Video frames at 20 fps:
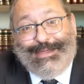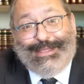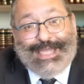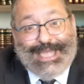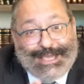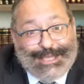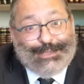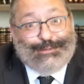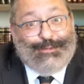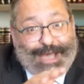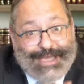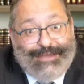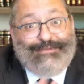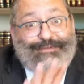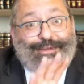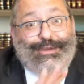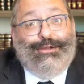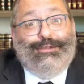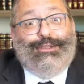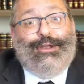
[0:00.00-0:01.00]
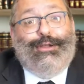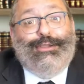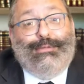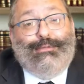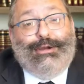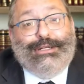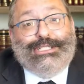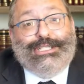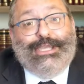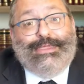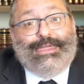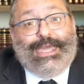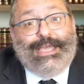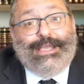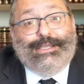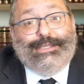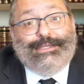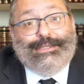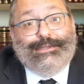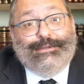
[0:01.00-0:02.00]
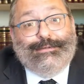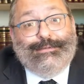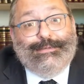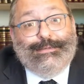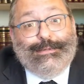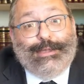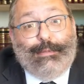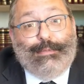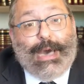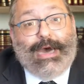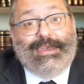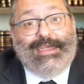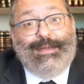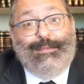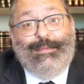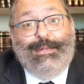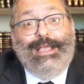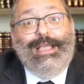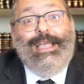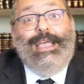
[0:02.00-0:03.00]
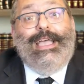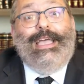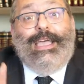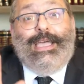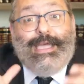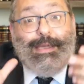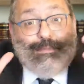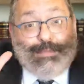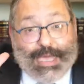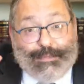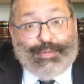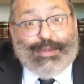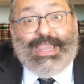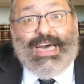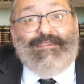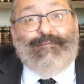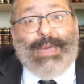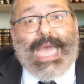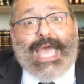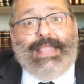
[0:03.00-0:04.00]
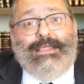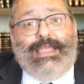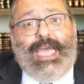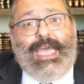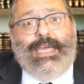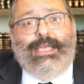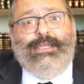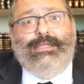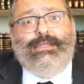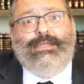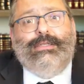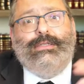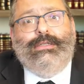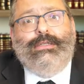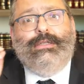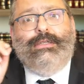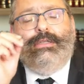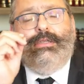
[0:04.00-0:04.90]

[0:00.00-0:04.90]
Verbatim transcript: The day his wife, you know, told him what she thinks about him. People have bad days.